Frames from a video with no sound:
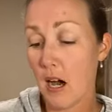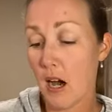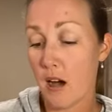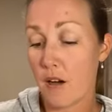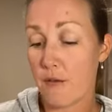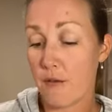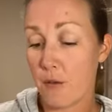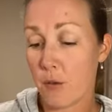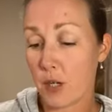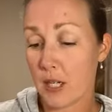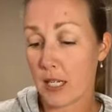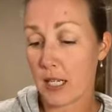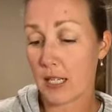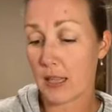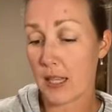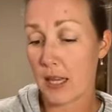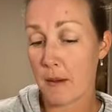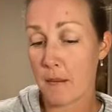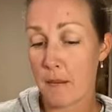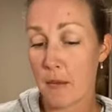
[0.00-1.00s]

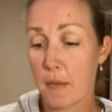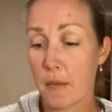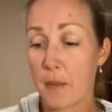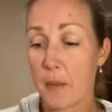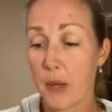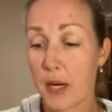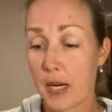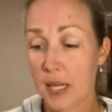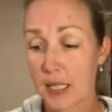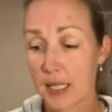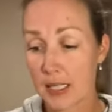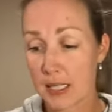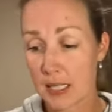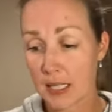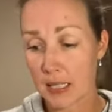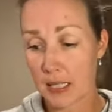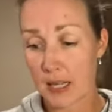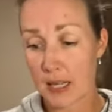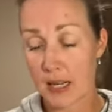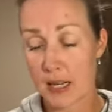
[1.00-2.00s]
avoiding them.
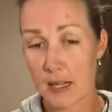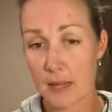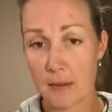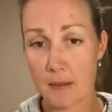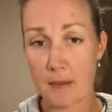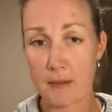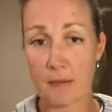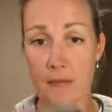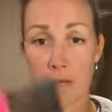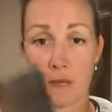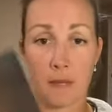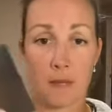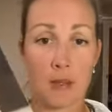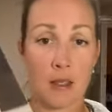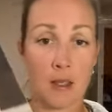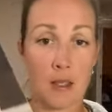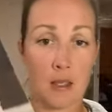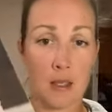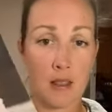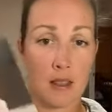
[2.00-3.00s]
But
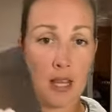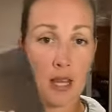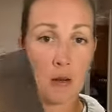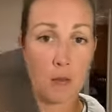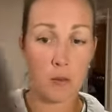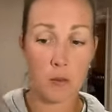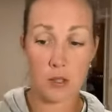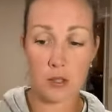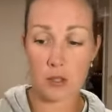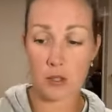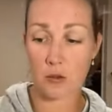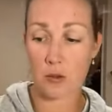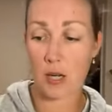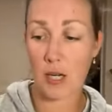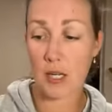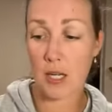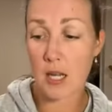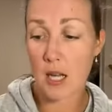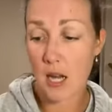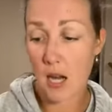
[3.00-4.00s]
that one's
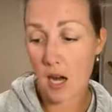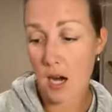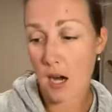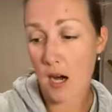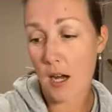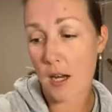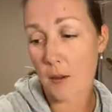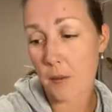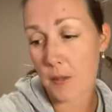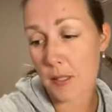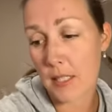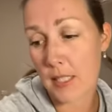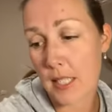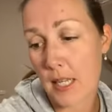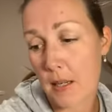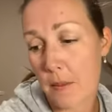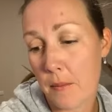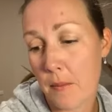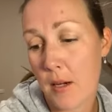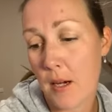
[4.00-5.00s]
great. I would
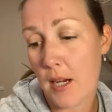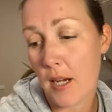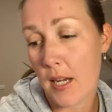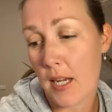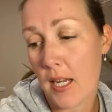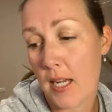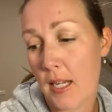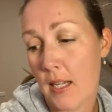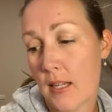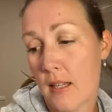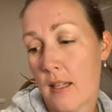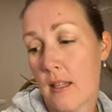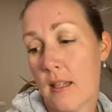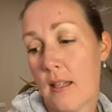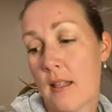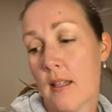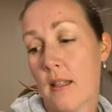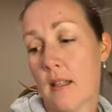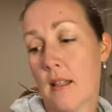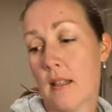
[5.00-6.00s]
say my
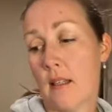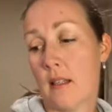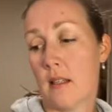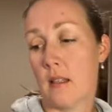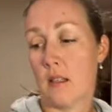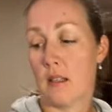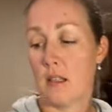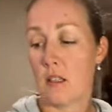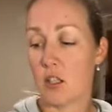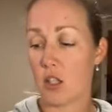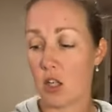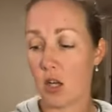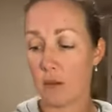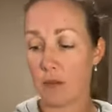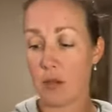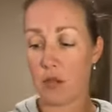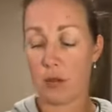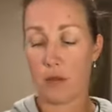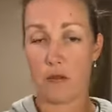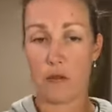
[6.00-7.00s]

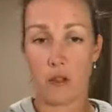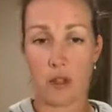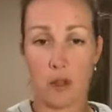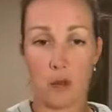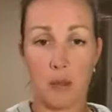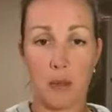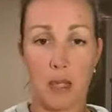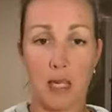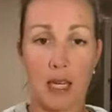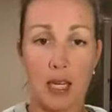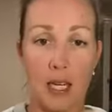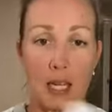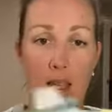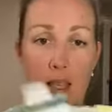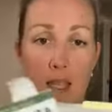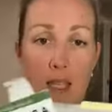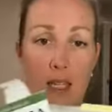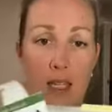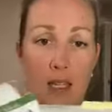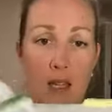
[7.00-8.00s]
top two, if you're going to pick
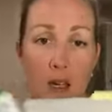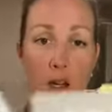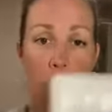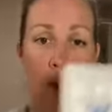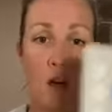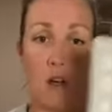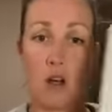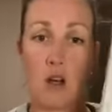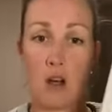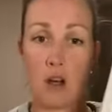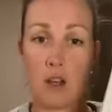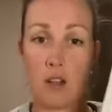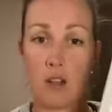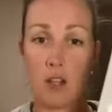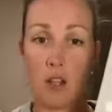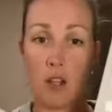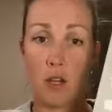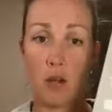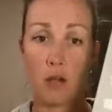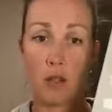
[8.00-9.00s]
anything, are
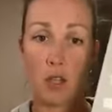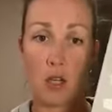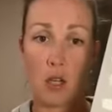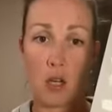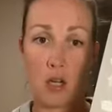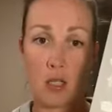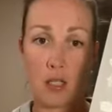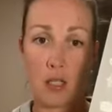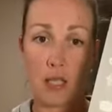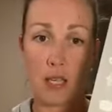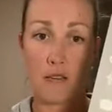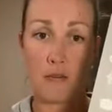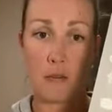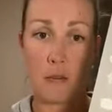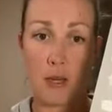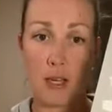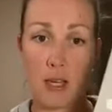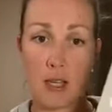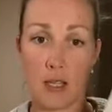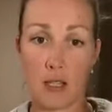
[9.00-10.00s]
The Low Tox Life
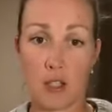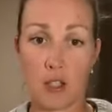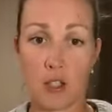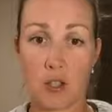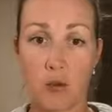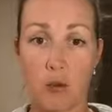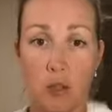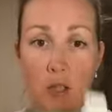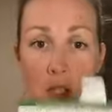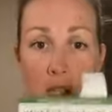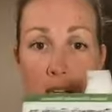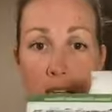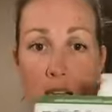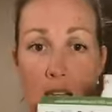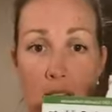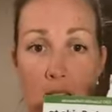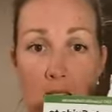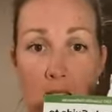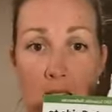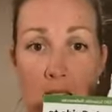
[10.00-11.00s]
by Alex Stewart
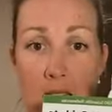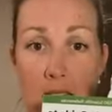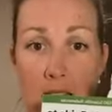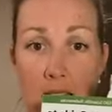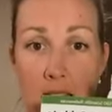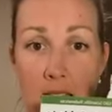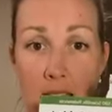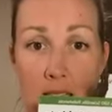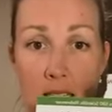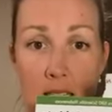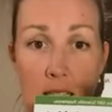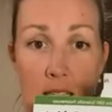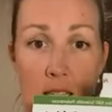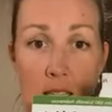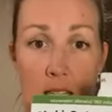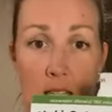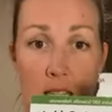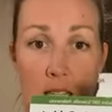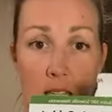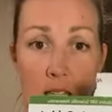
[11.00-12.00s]
and
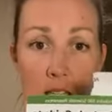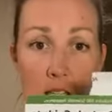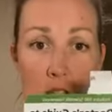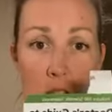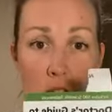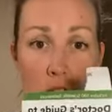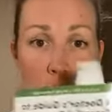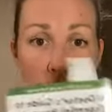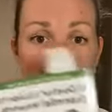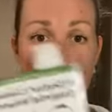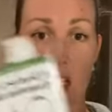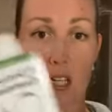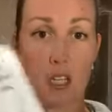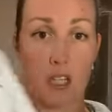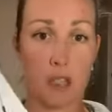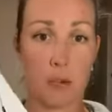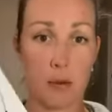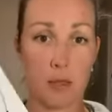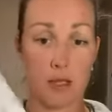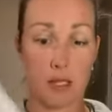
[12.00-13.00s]
The Doctor's
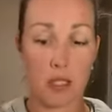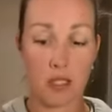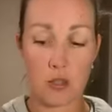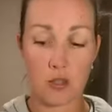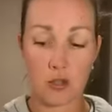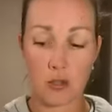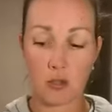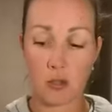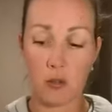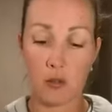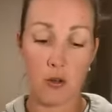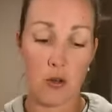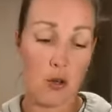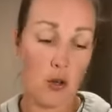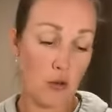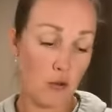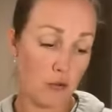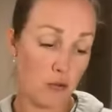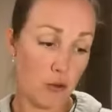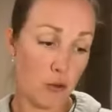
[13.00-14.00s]
Guide to Essential
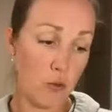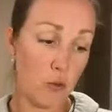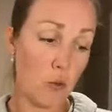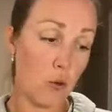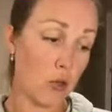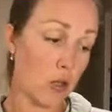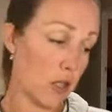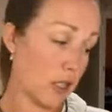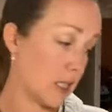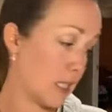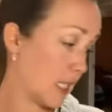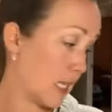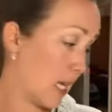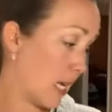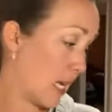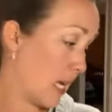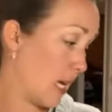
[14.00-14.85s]
Rewards.